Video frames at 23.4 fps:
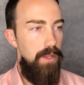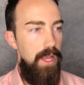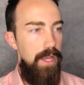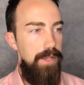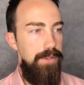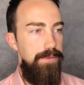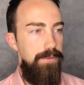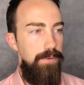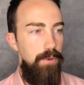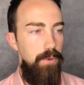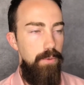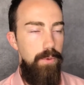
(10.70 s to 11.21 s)

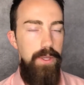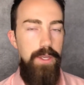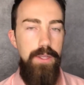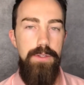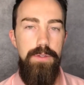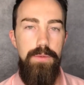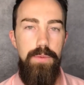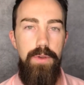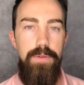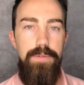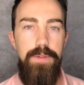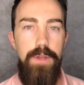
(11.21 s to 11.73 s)
last few
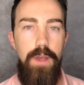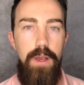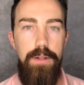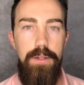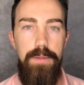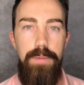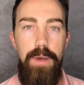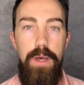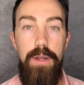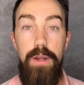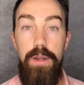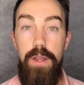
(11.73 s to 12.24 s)
weeks, we've talked
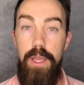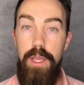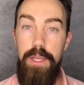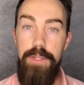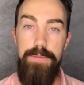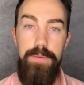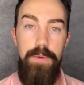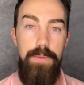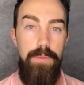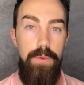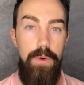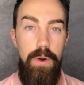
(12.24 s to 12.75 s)
about
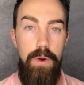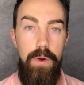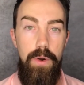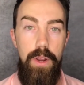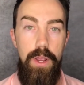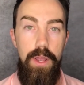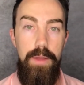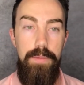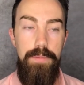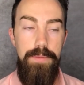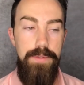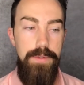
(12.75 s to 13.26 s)
enhancement
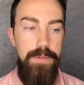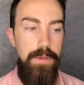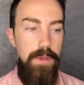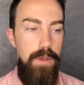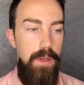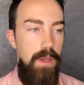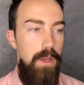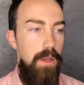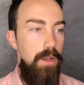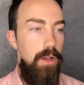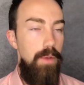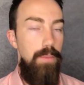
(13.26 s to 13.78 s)
programs,
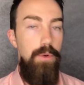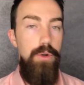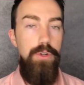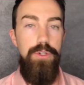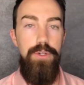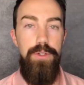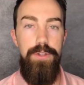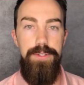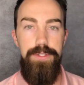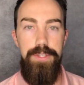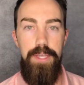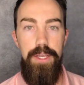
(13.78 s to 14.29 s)

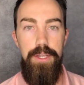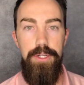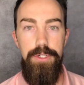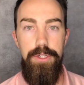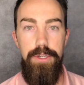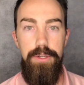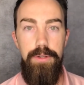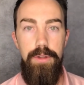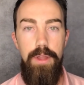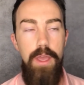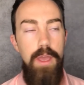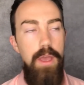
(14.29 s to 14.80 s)

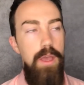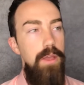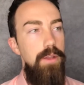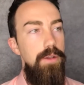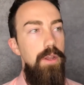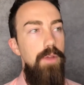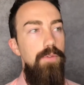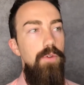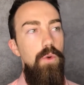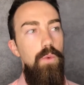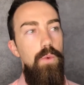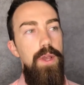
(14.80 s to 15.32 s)
commercialization,
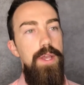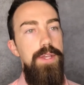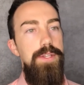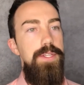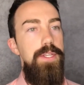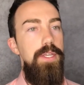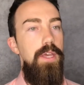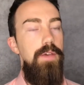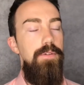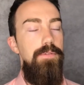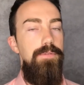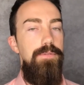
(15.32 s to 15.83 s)
different ways
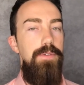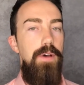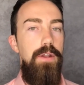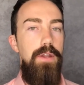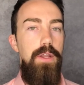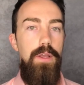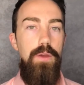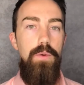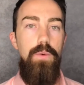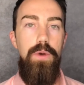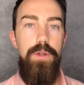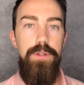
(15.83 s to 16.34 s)
to get
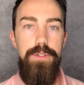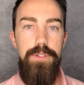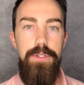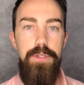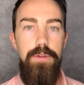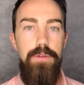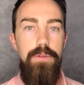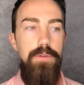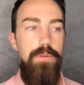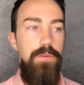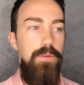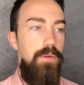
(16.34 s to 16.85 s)
funding once
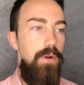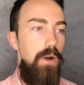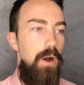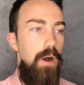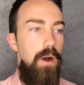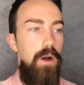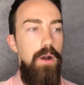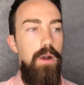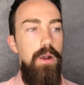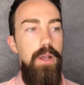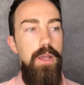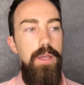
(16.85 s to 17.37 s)
you
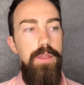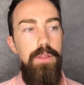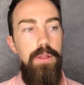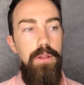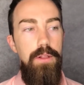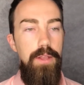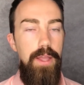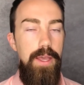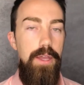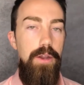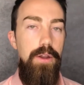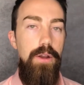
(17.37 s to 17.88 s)
are in the
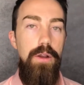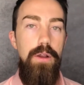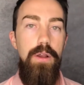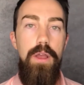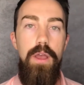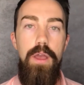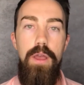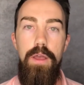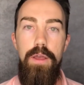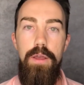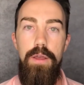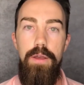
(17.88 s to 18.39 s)
later
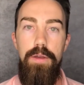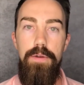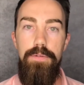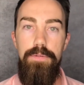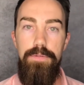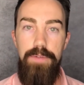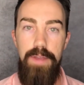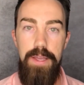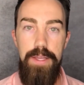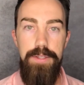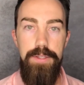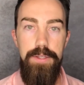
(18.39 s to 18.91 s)

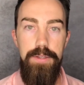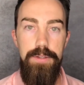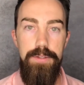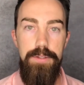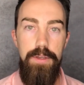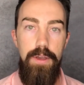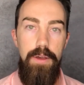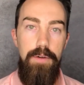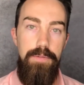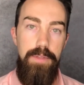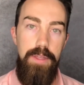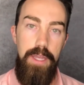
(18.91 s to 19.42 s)
phases
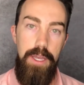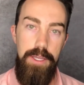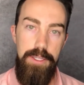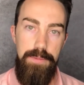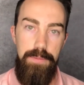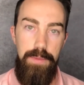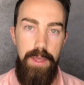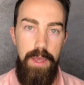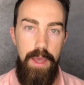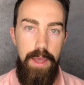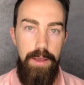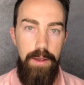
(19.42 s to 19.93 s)
of the
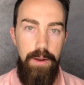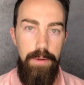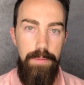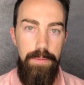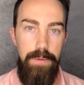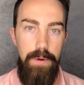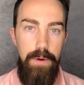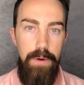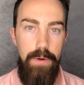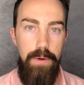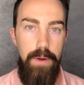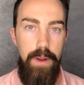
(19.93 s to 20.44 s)
SBIR
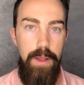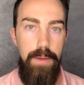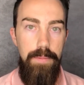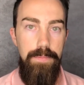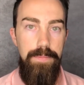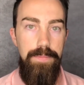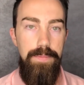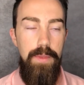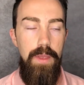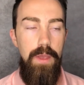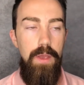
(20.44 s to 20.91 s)
program.